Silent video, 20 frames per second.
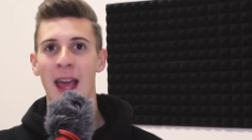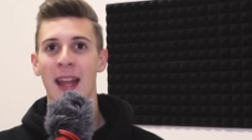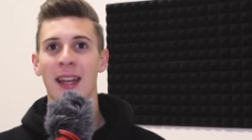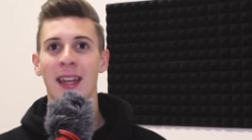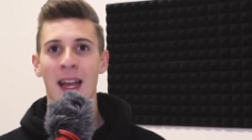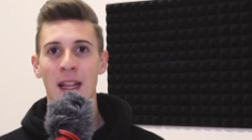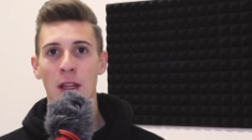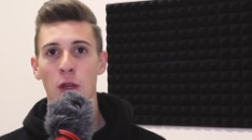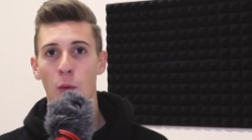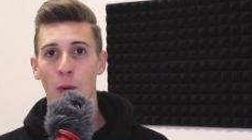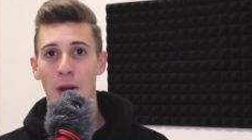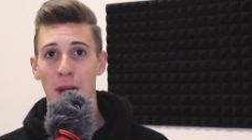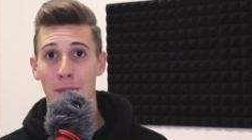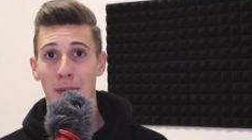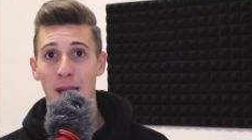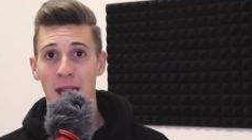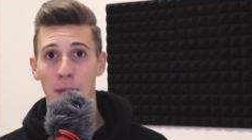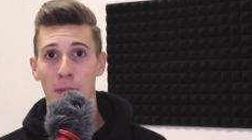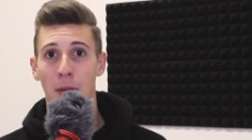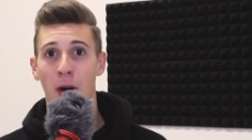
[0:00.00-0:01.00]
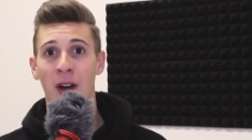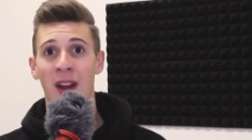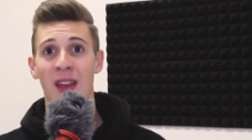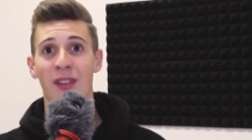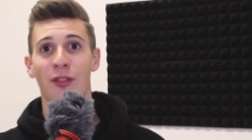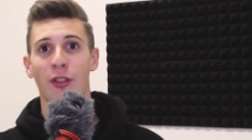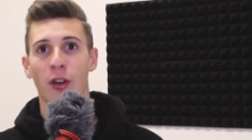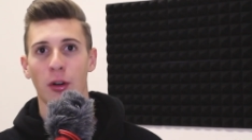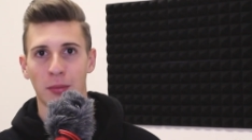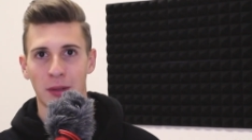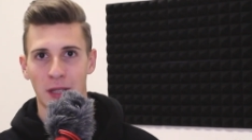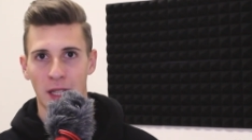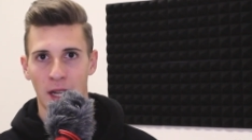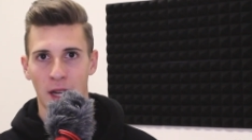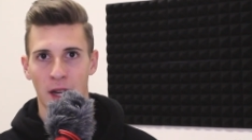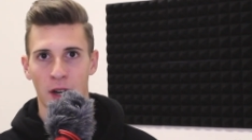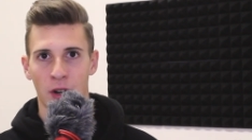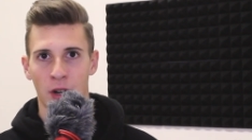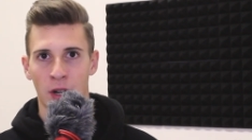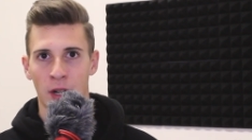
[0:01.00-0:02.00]
and then you will make money from
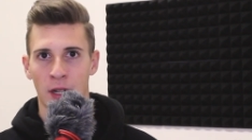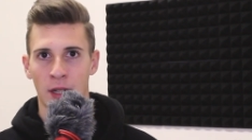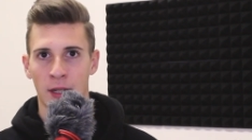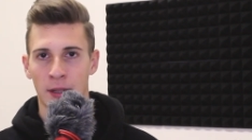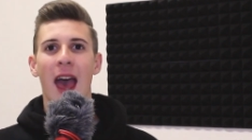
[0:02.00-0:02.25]
there.